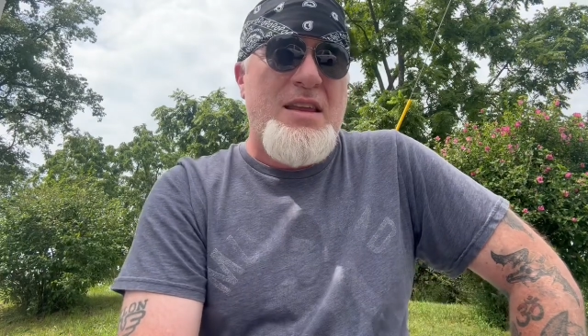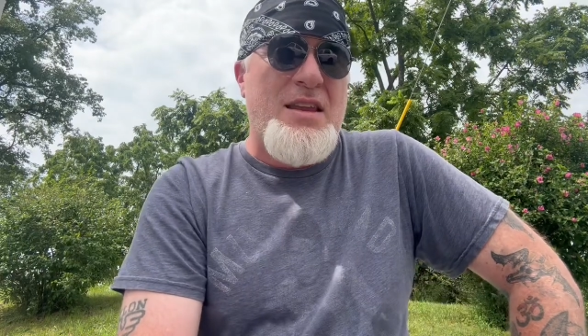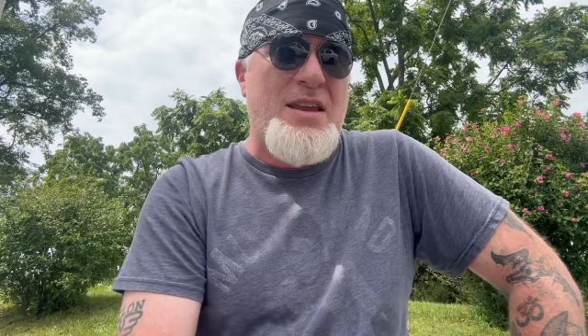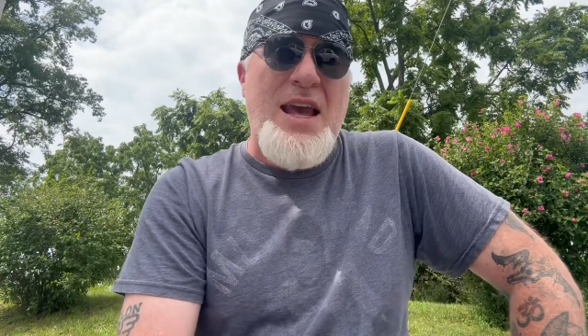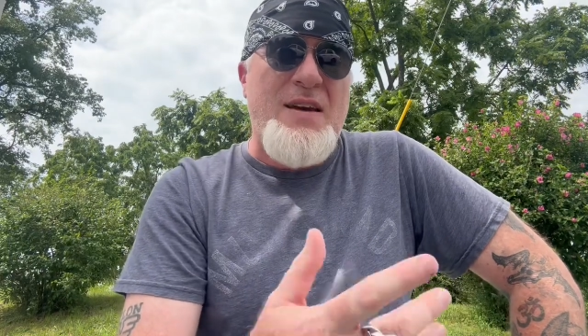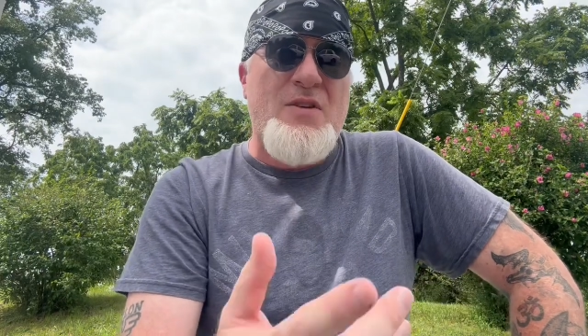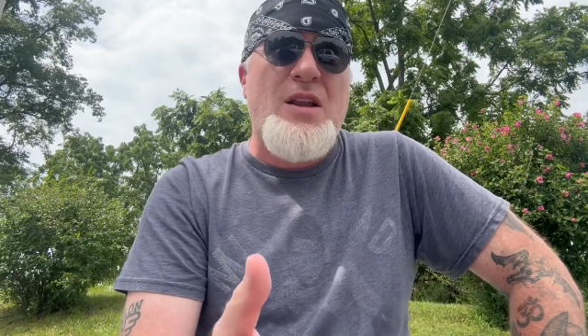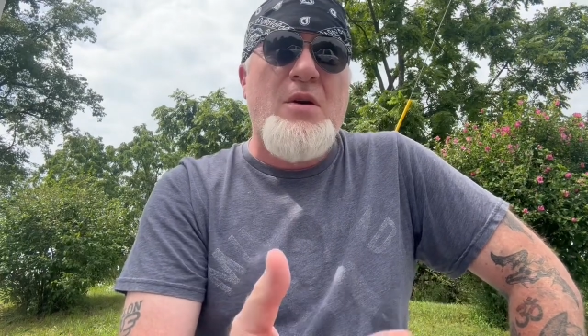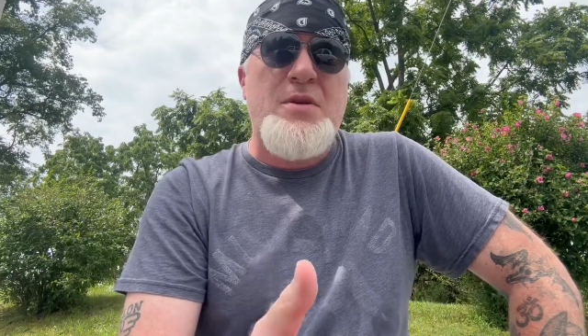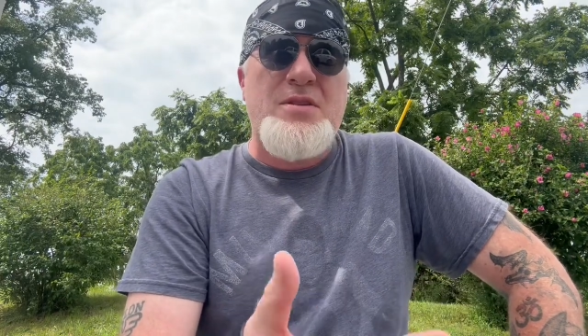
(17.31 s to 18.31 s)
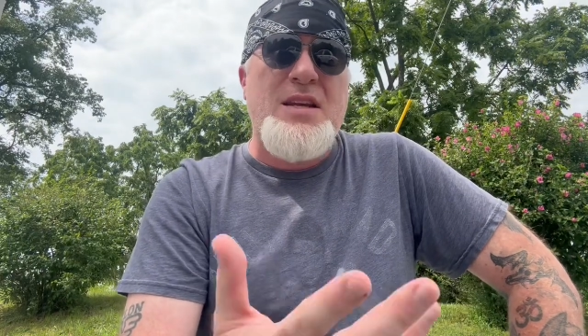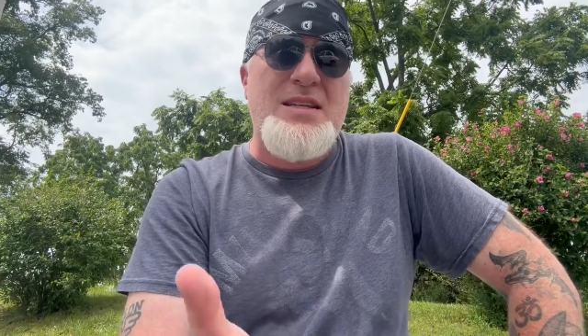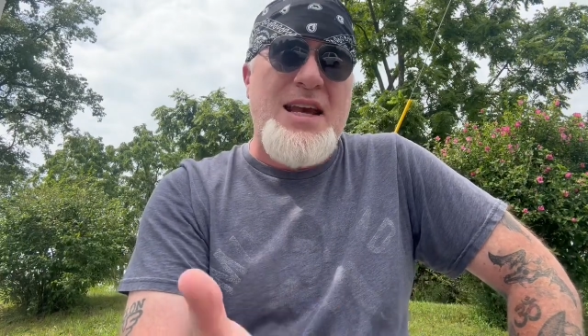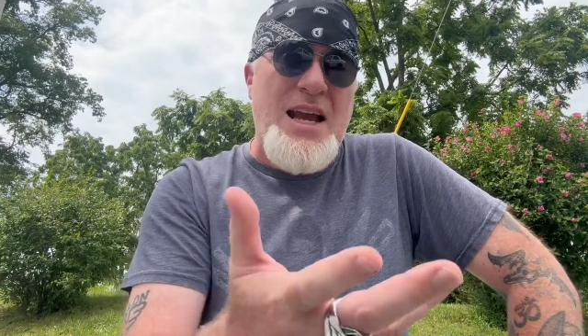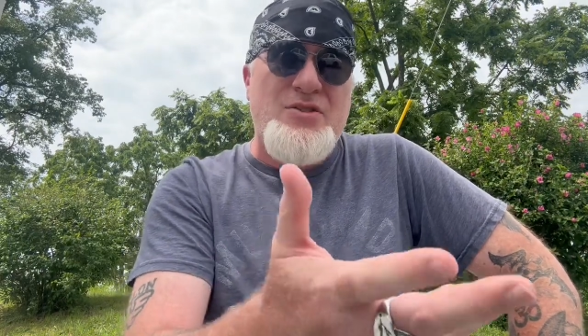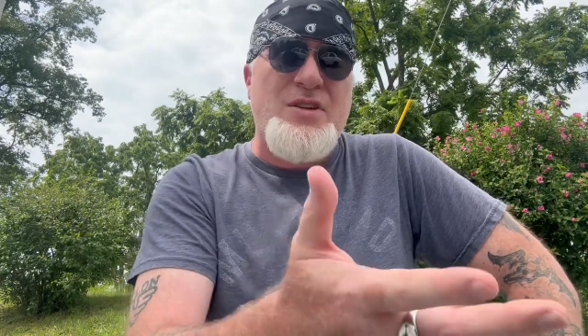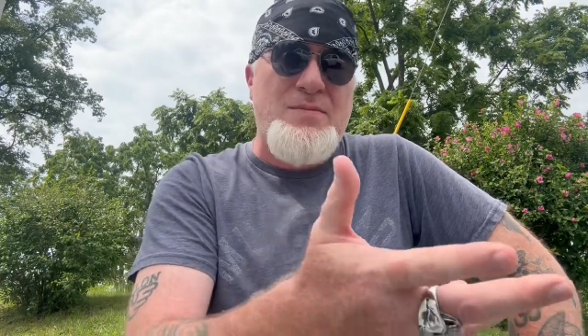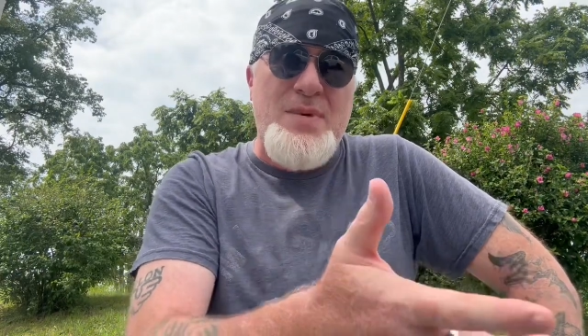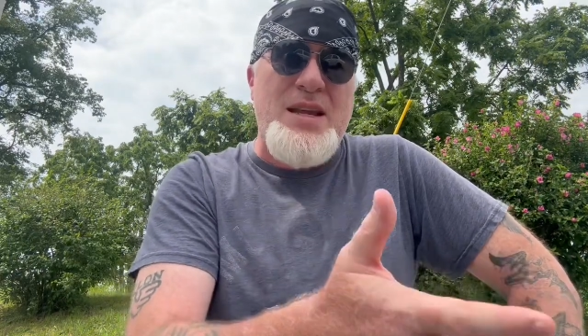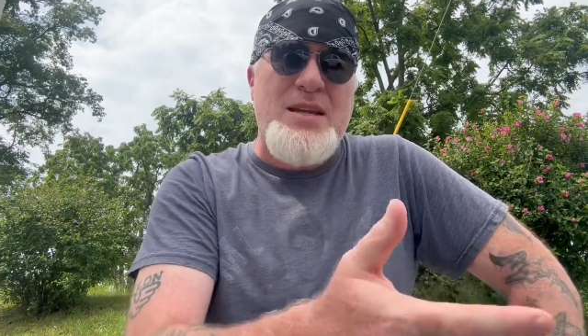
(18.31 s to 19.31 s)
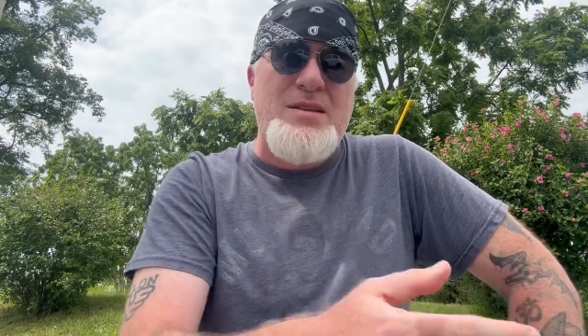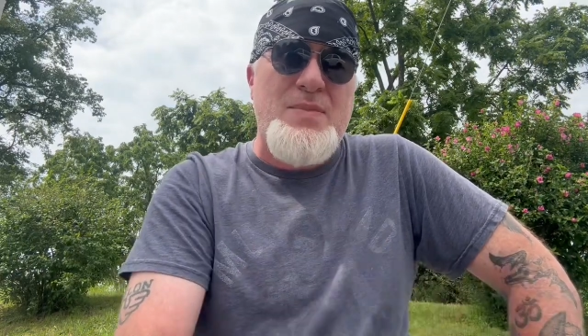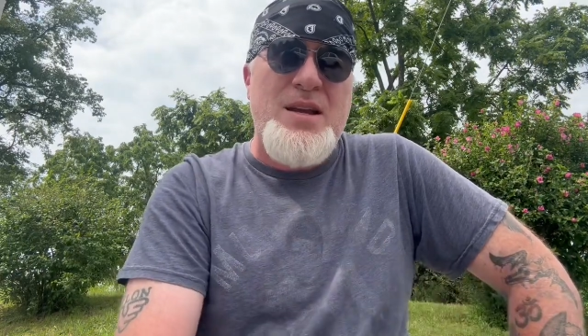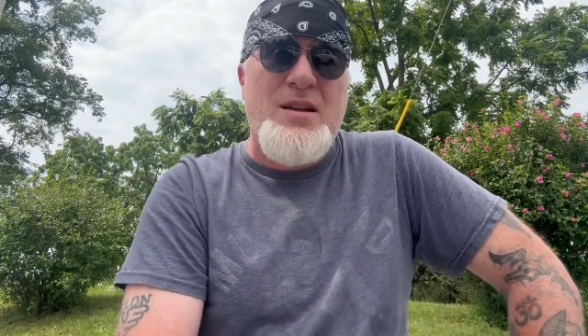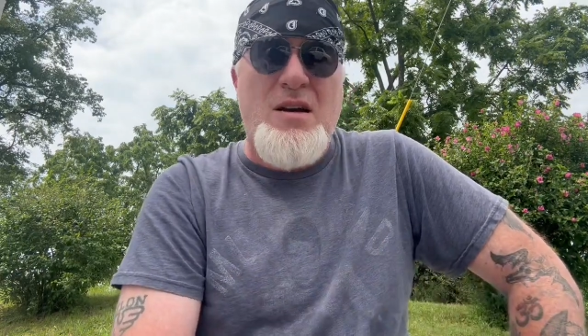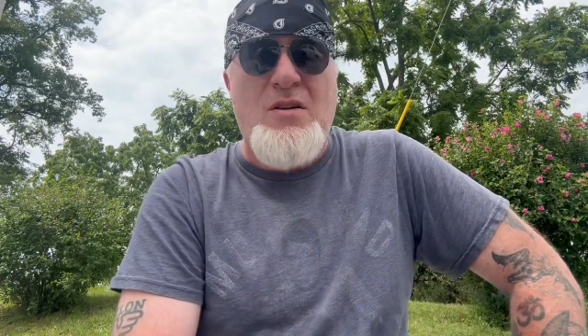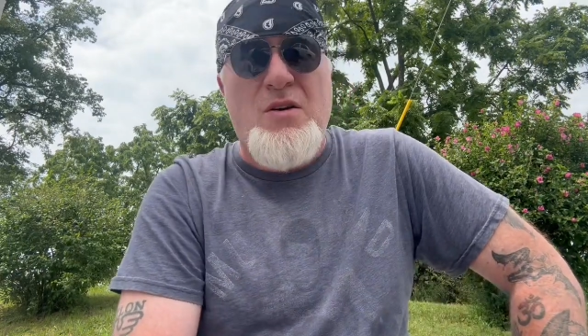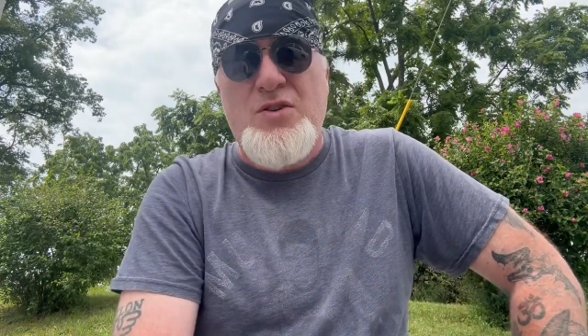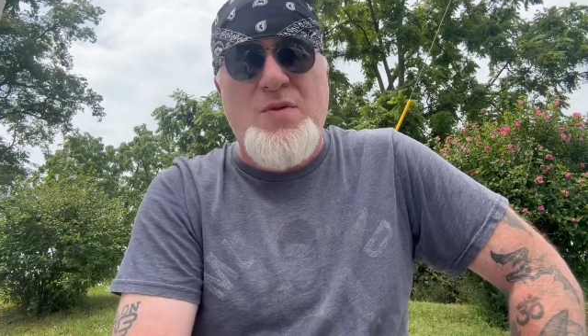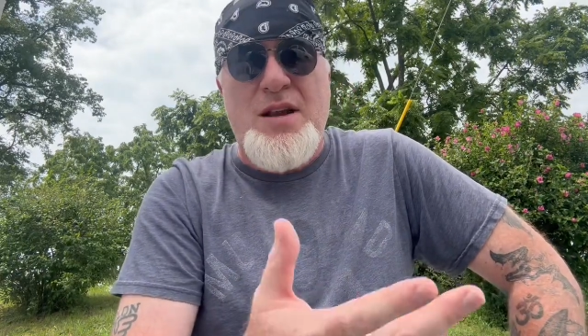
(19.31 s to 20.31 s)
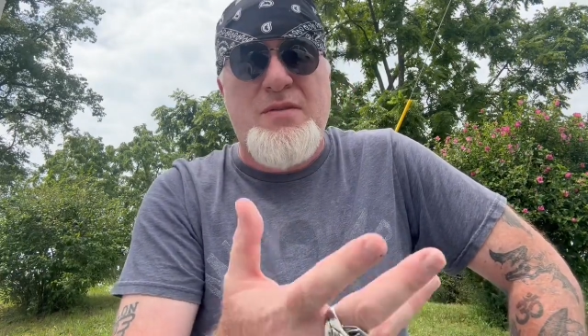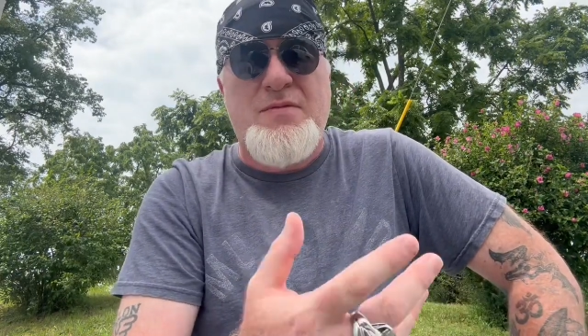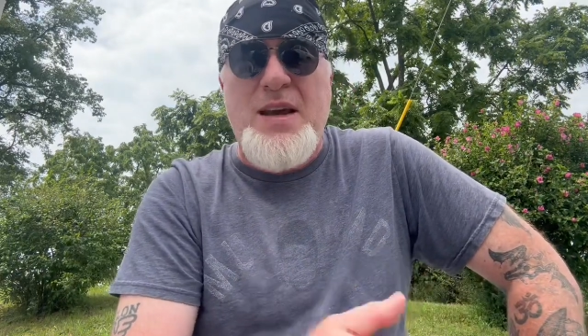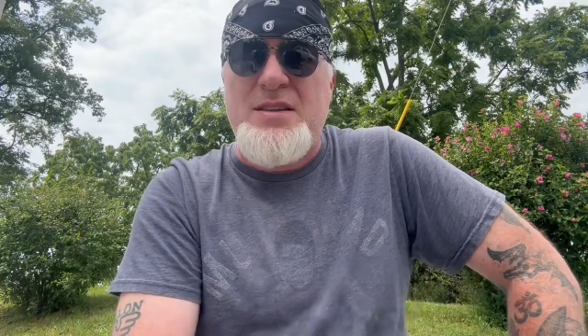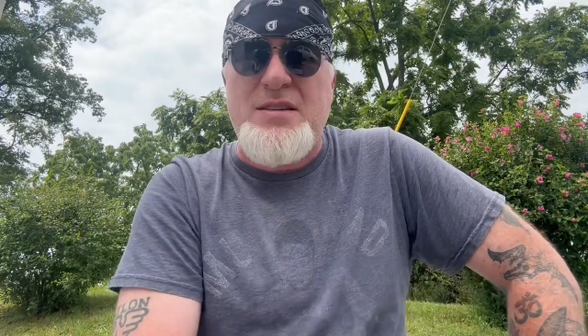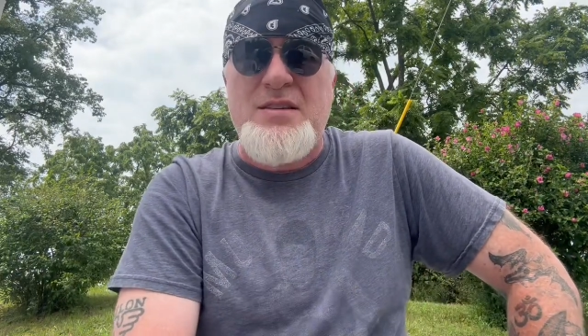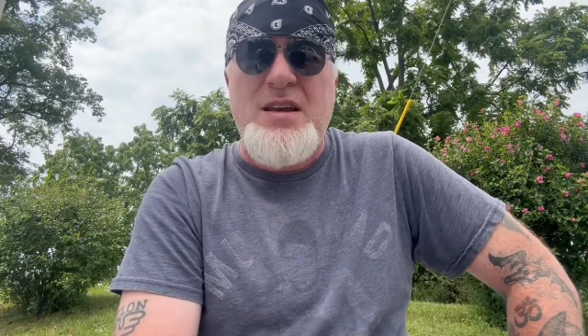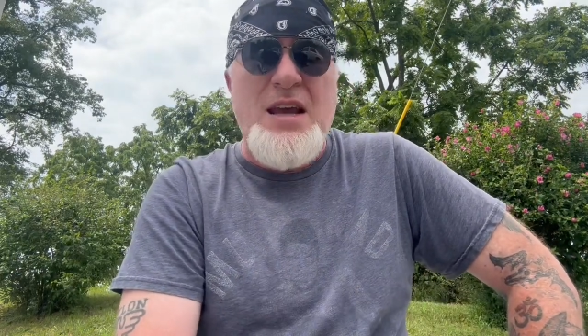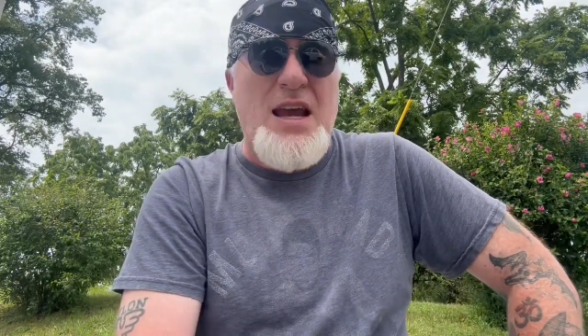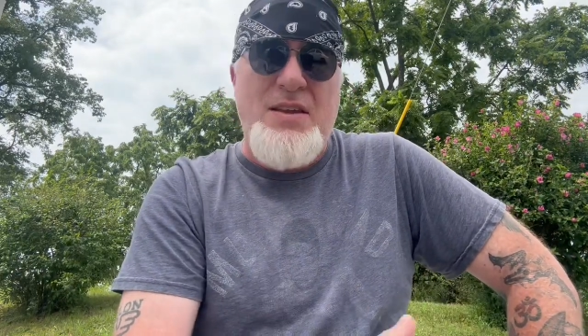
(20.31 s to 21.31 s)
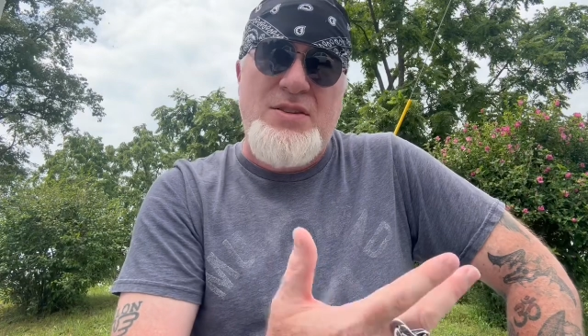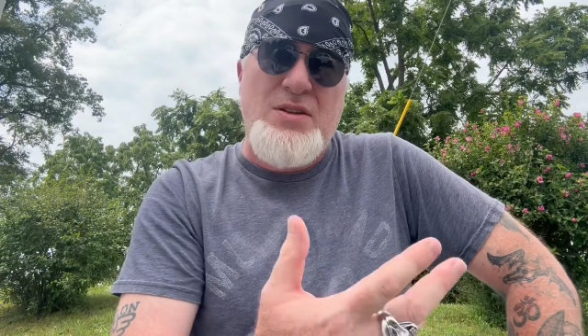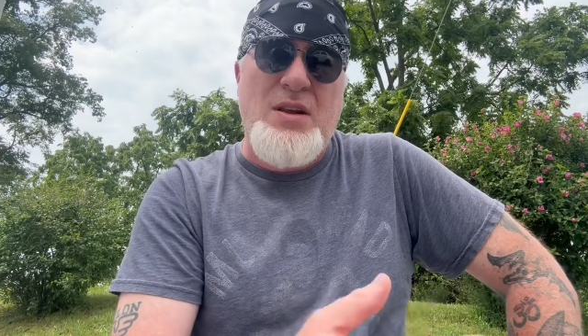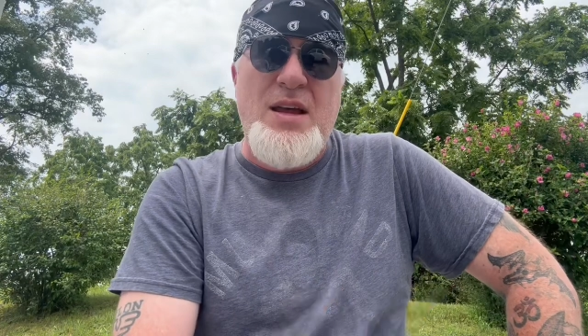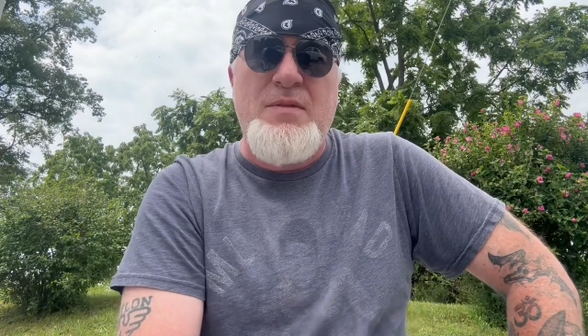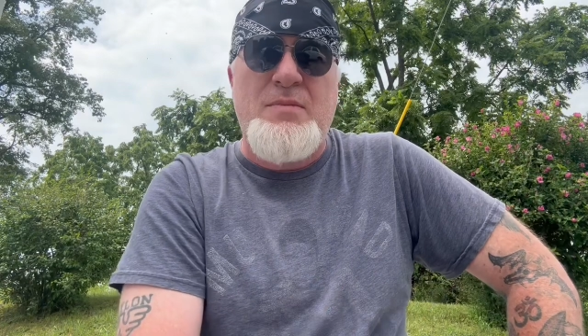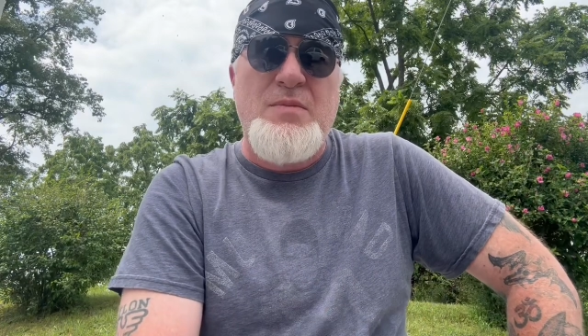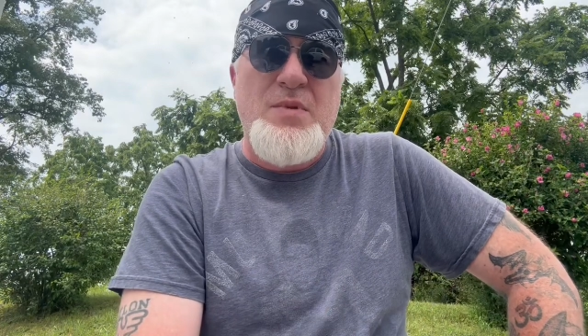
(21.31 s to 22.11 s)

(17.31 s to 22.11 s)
that they haven't noticed that he's actually admitted to being a con artist right to their faces, and they still love him.